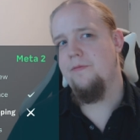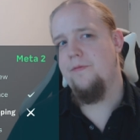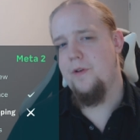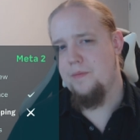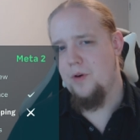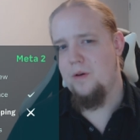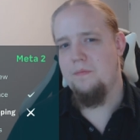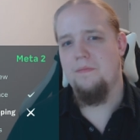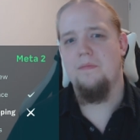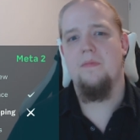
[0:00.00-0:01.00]

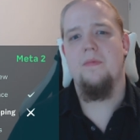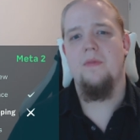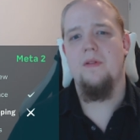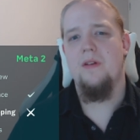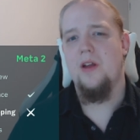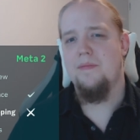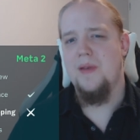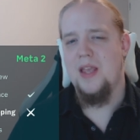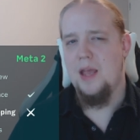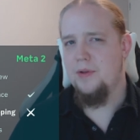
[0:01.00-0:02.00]
Furthermore, not
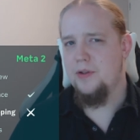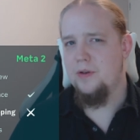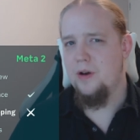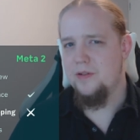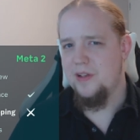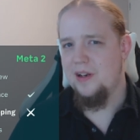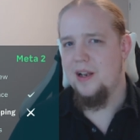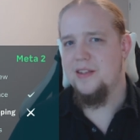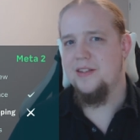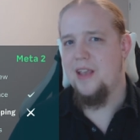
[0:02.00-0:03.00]
being able to
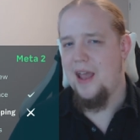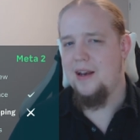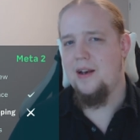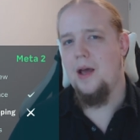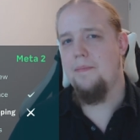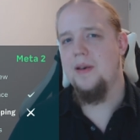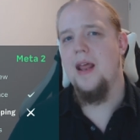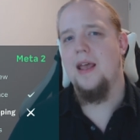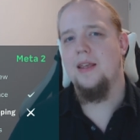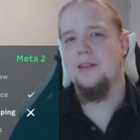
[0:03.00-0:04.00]
constantly scan and
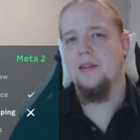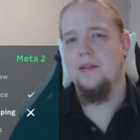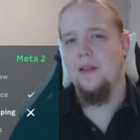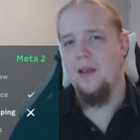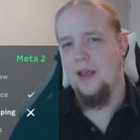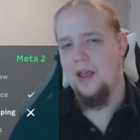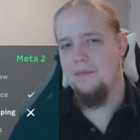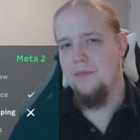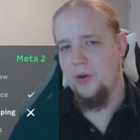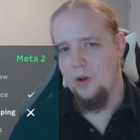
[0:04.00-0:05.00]
update a
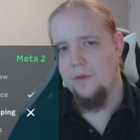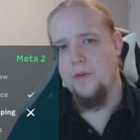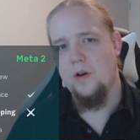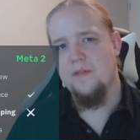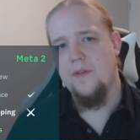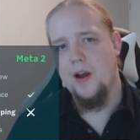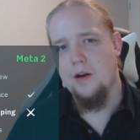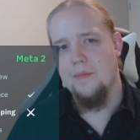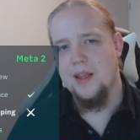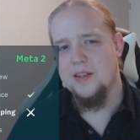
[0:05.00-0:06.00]
model of your
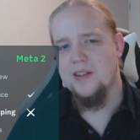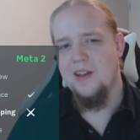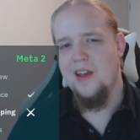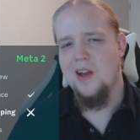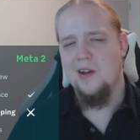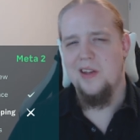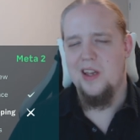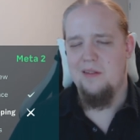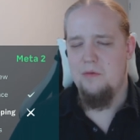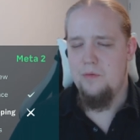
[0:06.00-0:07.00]
environment
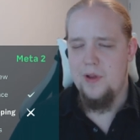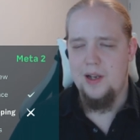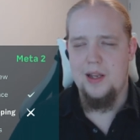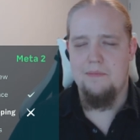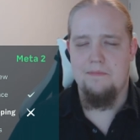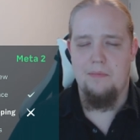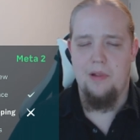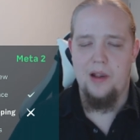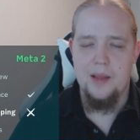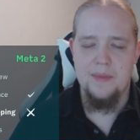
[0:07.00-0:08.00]
really
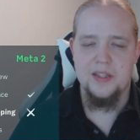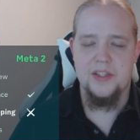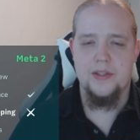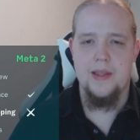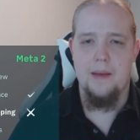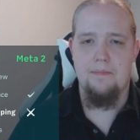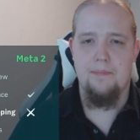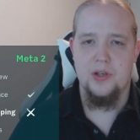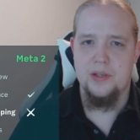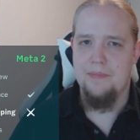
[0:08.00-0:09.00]
limits the
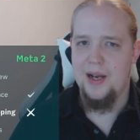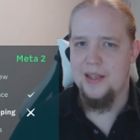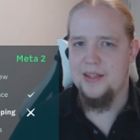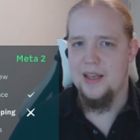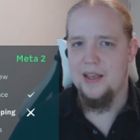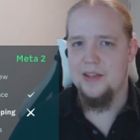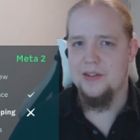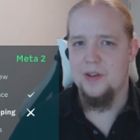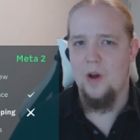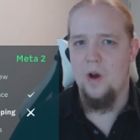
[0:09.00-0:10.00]

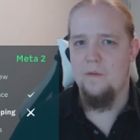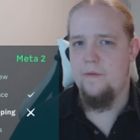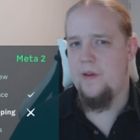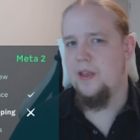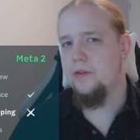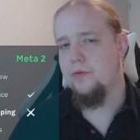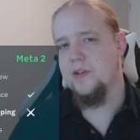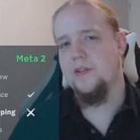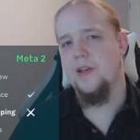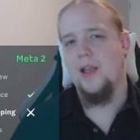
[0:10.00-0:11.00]
possibilities of
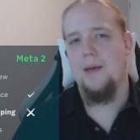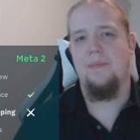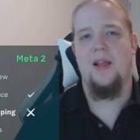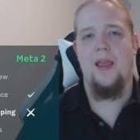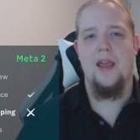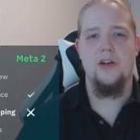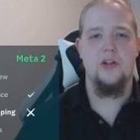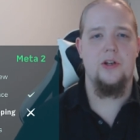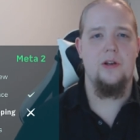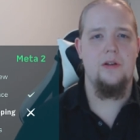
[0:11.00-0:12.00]
interesting
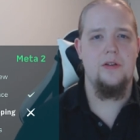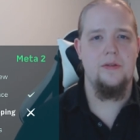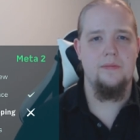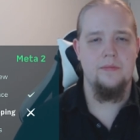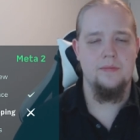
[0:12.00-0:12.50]
applications.